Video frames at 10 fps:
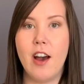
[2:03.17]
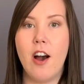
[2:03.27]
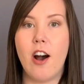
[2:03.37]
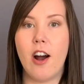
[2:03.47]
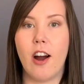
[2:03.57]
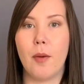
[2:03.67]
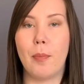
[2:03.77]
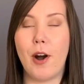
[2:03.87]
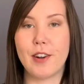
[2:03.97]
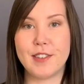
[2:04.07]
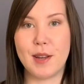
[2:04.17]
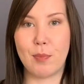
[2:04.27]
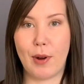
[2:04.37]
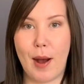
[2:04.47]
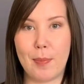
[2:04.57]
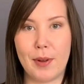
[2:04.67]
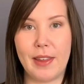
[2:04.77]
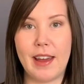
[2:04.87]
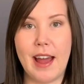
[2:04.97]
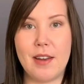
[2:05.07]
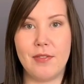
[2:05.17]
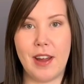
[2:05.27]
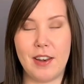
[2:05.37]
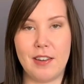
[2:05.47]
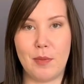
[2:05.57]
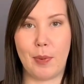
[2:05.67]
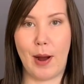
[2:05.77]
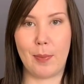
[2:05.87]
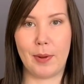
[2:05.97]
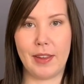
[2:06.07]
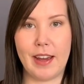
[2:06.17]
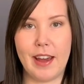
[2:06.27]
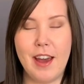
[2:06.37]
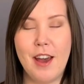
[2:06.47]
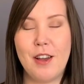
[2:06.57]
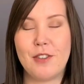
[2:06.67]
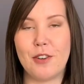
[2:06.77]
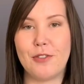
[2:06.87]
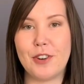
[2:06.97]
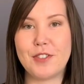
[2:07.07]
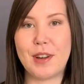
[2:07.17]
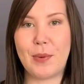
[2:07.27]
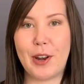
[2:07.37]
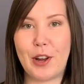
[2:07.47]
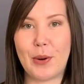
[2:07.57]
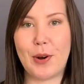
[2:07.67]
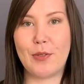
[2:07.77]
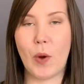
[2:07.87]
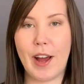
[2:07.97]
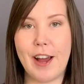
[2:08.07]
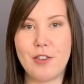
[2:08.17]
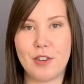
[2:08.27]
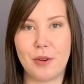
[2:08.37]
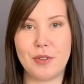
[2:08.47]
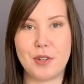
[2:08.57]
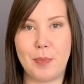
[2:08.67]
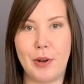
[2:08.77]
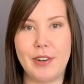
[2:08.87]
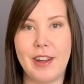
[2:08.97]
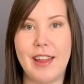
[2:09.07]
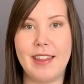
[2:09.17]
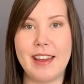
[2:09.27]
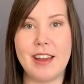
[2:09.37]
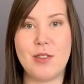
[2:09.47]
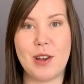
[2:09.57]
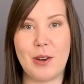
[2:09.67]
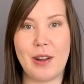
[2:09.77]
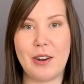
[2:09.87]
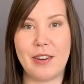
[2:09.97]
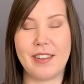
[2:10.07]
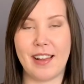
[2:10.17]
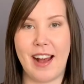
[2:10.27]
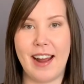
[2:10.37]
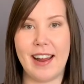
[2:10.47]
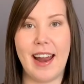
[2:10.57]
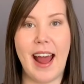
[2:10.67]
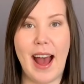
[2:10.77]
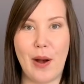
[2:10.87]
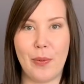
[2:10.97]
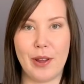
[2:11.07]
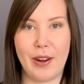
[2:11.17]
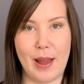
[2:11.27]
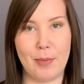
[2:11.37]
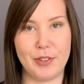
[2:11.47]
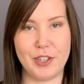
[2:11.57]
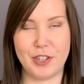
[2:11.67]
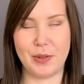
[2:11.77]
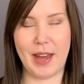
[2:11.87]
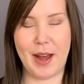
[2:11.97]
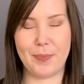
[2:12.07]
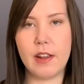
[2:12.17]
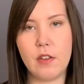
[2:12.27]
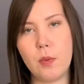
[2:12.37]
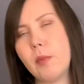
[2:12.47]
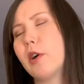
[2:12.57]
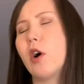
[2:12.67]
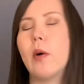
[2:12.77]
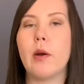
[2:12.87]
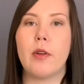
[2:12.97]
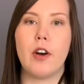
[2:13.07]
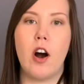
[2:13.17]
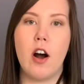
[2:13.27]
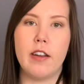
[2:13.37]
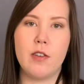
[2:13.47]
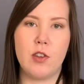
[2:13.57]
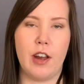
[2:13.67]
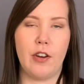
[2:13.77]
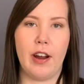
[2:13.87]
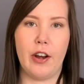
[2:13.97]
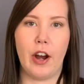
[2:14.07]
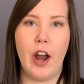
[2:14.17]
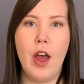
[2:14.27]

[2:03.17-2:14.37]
are boxed in properly and vented properly. So first I want to go over why I chose to put the generator inside and how we are able to do that. Since we were going with a Honda generator,